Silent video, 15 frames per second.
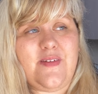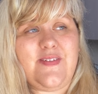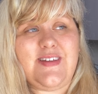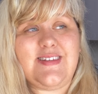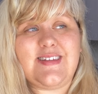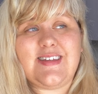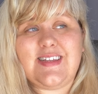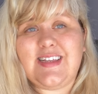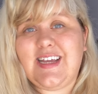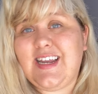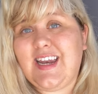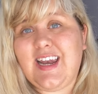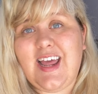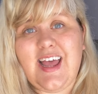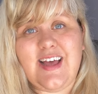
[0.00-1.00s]
if it's
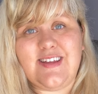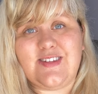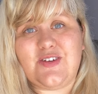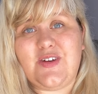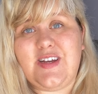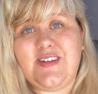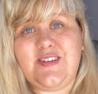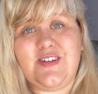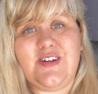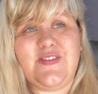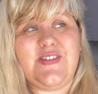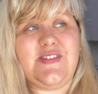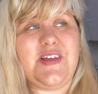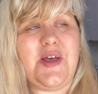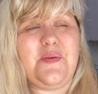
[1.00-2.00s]
clean and it has great
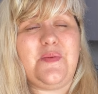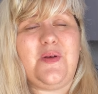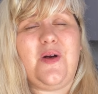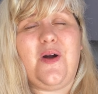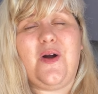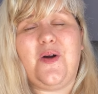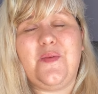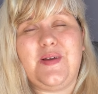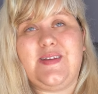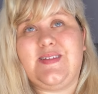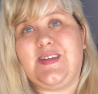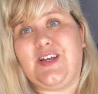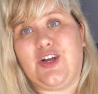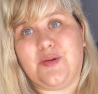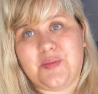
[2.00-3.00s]
service, I will always
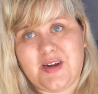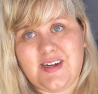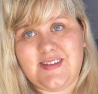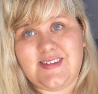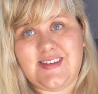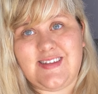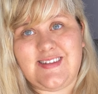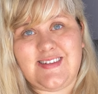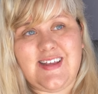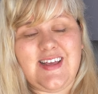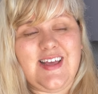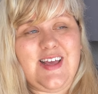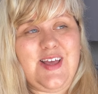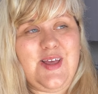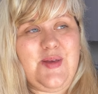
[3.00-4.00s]
sing your praises,
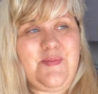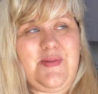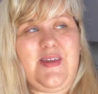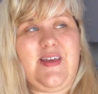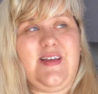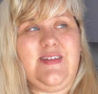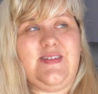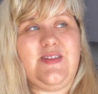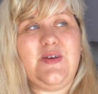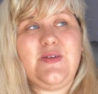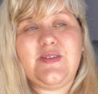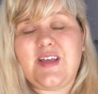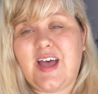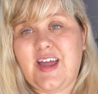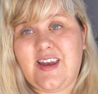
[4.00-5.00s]
because
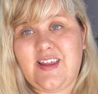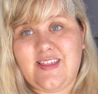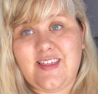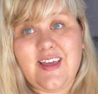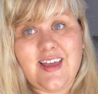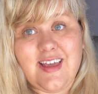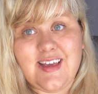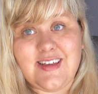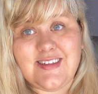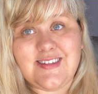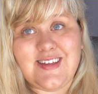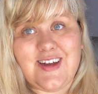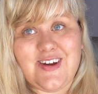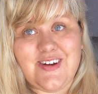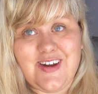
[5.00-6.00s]
those kind of things
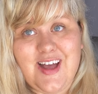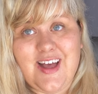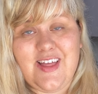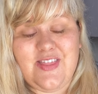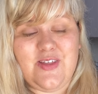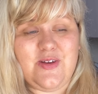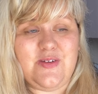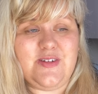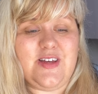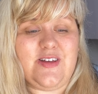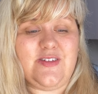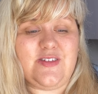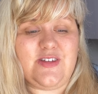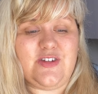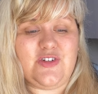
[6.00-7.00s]
are not in the
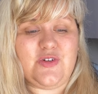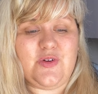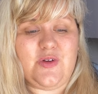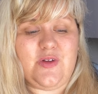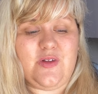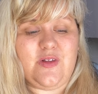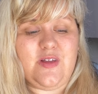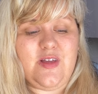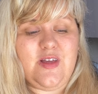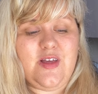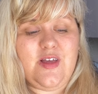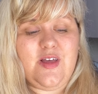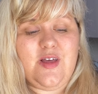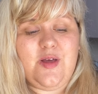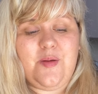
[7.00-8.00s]
hotel's control.
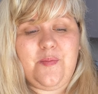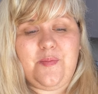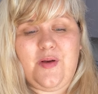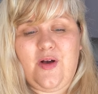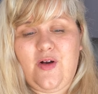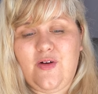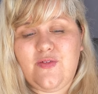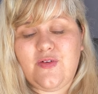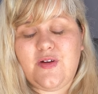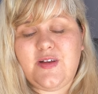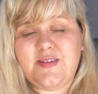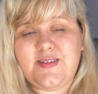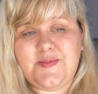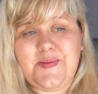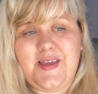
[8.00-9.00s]
But overall
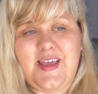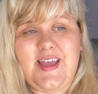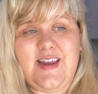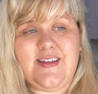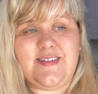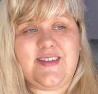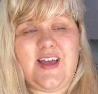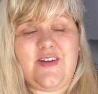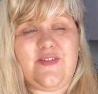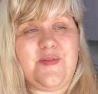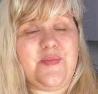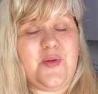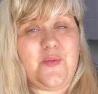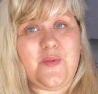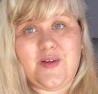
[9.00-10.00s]
speaking, aside from
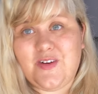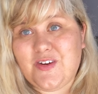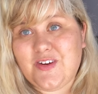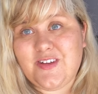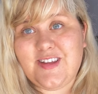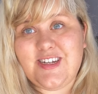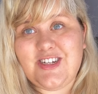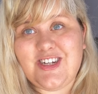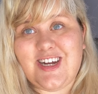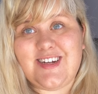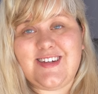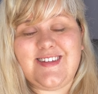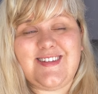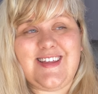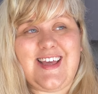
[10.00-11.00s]
the one girl that
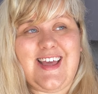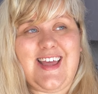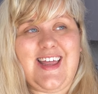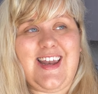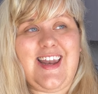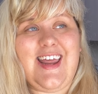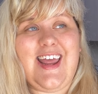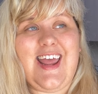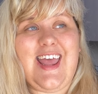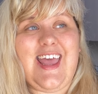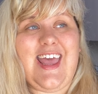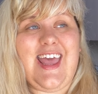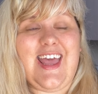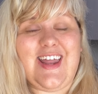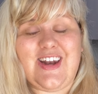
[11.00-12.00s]
checked us in,
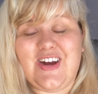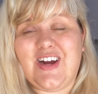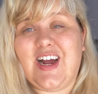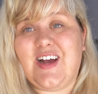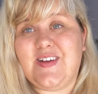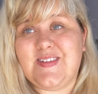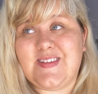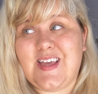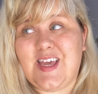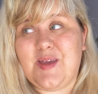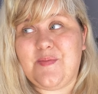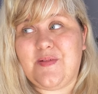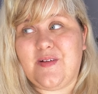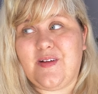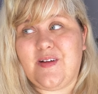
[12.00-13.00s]
and our
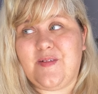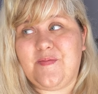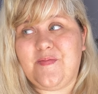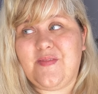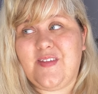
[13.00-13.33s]
housekeeper,